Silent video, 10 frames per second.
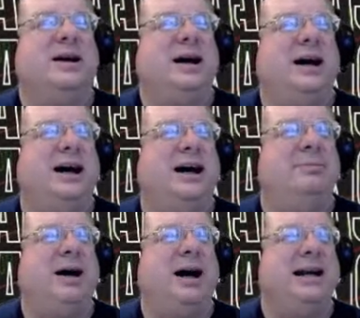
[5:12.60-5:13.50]

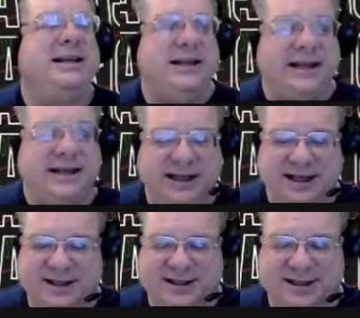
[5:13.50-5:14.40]
I did
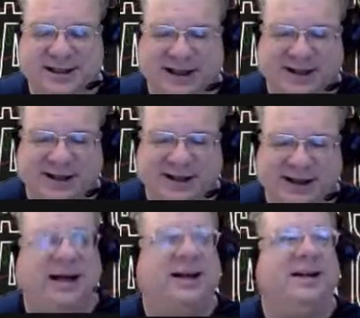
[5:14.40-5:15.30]
get,
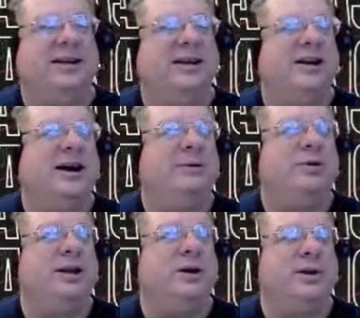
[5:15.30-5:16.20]
I
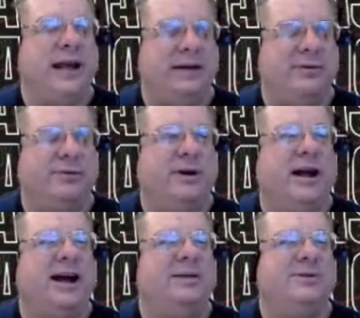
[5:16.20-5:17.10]
really only have
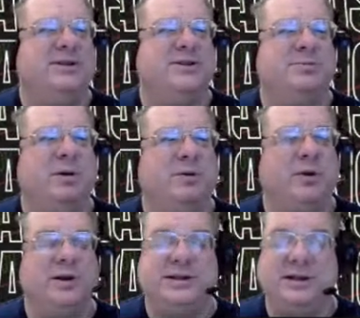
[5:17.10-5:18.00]
3 items in the small
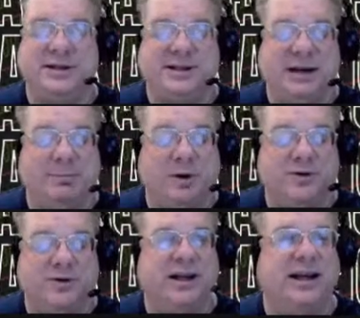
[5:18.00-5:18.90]
portfolio. So you can see I'm
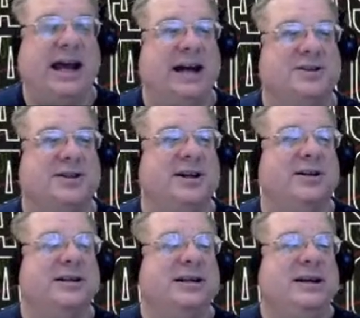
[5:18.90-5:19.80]
mostly in cash
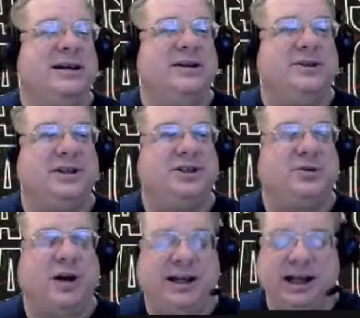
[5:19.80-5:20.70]
still. Just
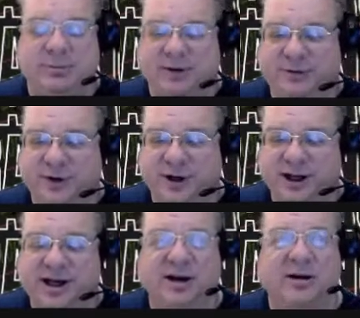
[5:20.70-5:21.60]
trying to get my
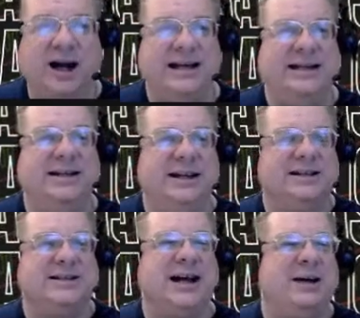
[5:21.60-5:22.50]
footing here. I did
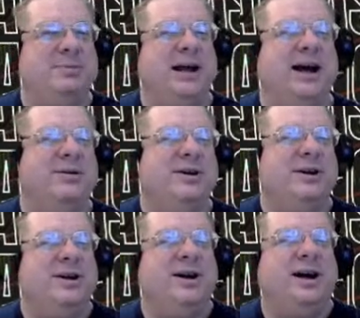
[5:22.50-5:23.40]
get stopped out
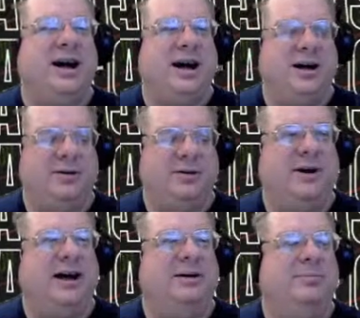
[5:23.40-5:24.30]
of
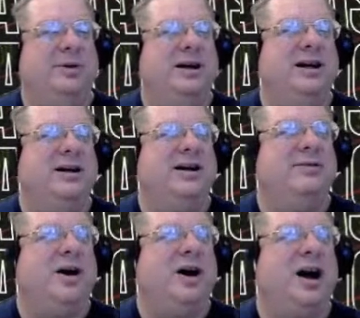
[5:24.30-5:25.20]

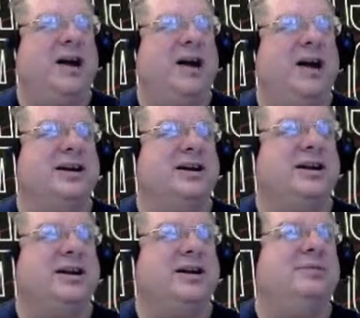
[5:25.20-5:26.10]
Occidental